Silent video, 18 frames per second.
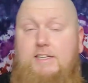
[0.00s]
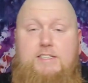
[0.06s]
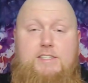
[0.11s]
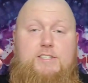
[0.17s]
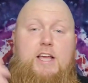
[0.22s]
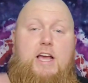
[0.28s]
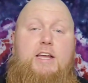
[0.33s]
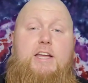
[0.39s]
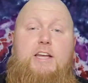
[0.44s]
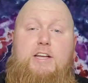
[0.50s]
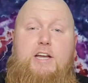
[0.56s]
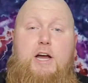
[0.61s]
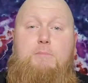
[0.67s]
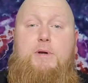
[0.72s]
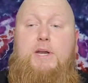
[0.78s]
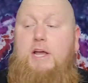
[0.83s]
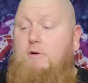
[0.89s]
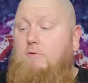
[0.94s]
Second
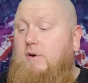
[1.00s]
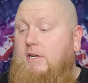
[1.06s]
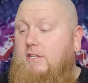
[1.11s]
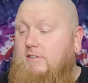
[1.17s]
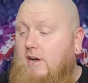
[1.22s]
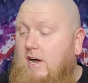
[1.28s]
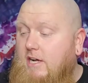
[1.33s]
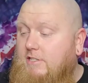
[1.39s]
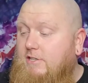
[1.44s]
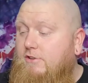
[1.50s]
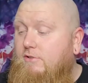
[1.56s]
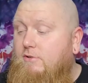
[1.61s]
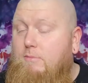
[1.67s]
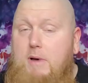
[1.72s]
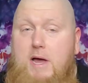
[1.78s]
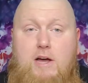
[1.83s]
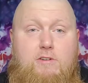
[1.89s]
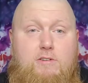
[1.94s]
company I want to talk to you
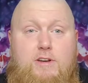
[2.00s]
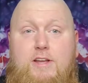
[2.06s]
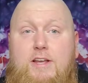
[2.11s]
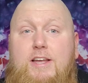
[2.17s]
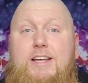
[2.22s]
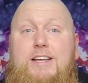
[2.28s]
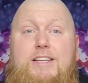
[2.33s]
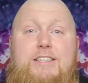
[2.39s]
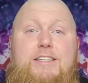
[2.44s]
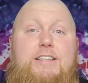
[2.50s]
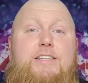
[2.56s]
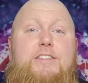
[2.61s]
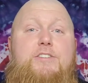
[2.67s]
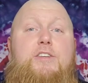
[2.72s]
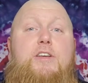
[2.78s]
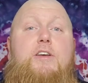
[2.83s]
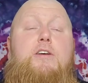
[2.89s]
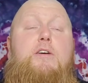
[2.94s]
about
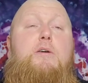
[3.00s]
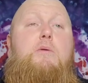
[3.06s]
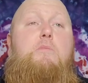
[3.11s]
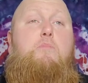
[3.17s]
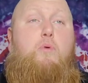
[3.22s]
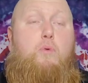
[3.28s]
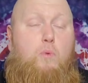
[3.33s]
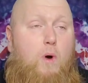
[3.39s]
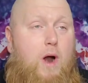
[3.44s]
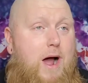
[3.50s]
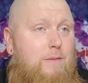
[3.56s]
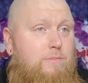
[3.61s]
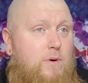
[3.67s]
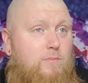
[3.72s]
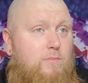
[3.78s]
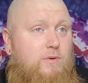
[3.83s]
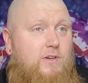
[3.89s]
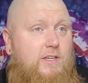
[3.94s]
is
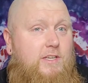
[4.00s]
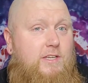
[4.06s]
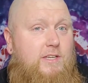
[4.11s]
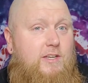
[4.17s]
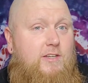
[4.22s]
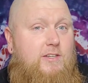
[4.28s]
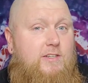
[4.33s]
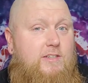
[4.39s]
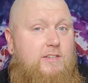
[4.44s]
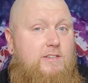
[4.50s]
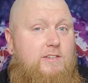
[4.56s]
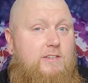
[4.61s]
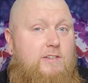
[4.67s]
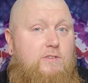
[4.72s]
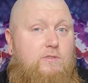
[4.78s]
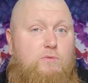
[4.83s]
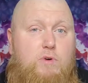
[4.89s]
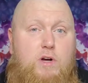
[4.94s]
probably
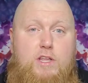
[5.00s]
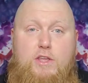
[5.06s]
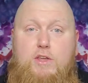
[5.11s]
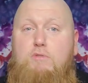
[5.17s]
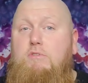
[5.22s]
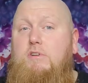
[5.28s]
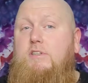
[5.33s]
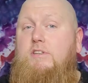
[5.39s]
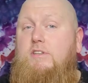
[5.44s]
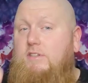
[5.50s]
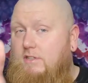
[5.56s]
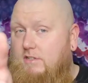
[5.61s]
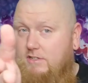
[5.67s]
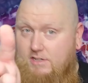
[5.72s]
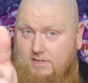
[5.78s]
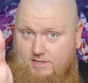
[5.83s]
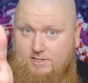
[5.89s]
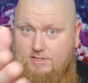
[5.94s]
what you would
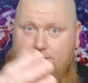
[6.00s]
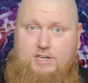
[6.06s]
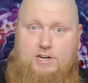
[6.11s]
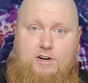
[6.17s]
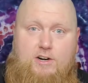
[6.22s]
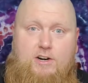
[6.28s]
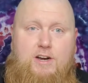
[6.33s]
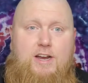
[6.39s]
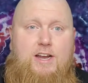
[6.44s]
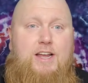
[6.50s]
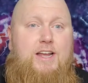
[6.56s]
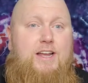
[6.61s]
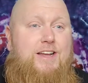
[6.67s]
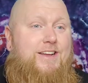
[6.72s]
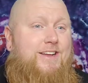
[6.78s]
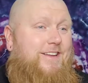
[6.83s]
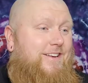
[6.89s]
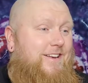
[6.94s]
consider
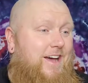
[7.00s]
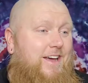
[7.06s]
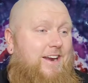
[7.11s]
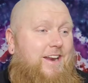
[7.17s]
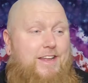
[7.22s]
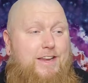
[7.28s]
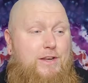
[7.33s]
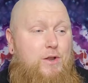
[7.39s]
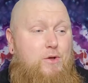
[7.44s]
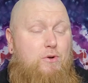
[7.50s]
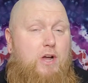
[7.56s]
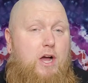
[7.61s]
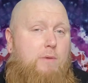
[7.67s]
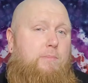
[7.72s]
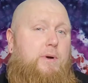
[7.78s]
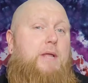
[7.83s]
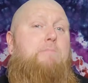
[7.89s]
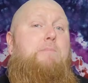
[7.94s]
not a new
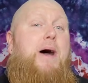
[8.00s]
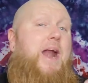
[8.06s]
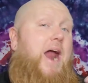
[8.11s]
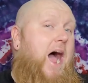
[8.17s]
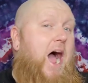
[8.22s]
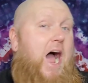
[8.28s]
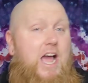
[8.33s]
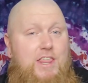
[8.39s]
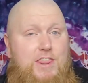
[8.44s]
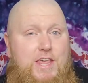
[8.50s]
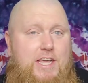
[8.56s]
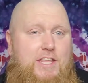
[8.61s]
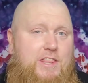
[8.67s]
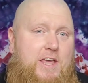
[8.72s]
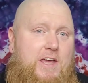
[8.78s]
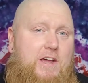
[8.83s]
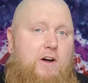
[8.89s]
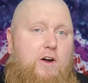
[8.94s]
company, but I
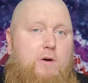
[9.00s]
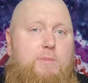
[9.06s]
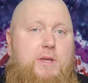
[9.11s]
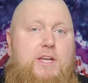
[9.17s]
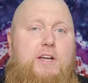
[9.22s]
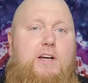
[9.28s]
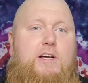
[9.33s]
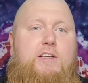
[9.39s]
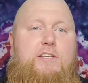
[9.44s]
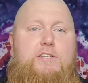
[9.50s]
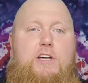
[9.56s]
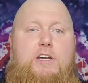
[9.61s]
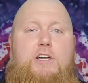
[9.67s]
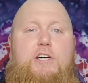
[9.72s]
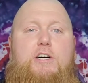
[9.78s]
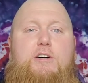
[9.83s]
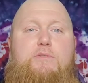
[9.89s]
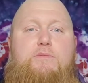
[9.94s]
think they are because
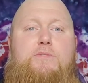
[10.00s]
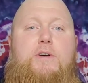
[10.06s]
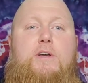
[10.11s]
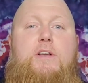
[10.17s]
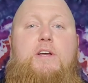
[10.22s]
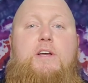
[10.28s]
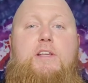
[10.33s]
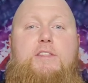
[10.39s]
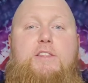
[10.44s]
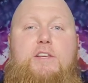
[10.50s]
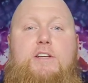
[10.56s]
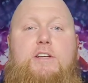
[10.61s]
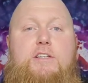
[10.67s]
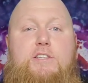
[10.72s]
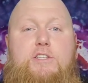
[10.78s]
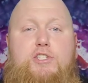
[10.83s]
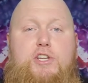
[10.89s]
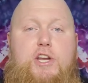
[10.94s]
of
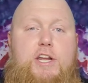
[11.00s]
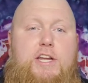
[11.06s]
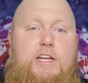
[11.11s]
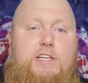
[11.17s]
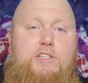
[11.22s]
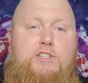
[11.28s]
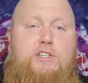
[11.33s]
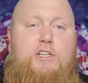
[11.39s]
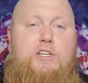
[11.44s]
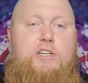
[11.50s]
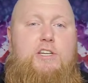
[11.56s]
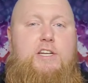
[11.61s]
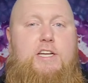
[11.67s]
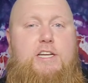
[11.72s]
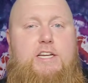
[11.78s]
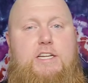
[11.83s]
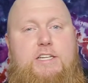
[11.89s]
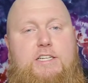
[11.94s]
the change
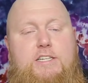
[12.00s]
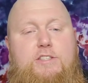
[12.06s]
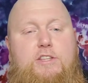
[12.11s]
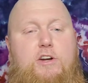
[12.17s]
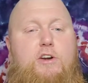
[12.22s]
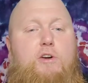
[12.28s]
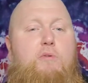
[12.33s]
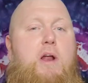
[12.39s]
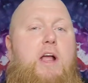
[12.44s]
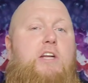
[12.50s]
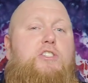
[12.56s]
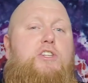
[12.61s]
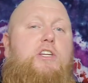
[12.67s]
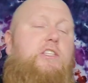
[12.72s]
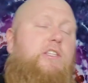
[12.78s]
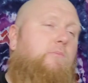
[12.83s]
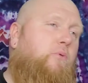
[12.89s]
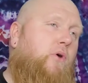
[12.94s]
in their
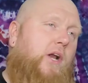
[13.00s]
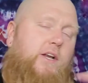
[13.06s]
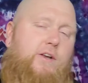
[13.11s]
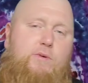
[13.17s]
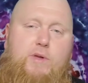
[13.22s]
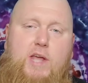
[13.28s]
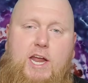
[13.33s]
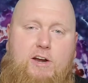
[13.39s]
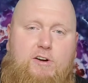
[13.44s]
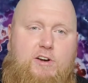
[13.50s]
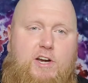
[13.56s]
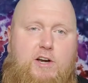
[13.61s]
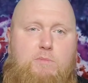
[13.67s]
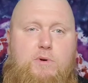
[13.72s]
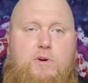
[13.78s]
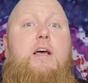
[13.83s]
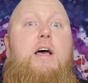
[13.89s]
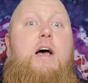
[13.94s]
direction, the brand new
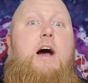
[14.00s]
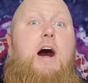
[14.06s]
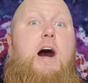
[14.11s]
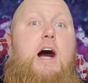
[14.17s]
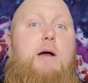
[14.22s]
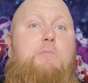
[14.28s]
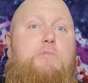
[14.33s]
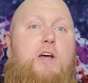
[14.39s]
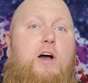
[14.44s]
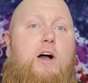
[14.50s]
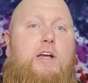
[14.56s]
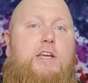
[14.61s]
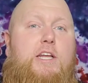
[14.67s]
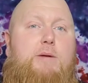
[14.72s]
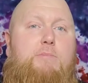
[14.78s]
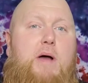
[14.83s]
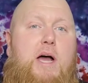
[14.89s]
carrier. I'm talking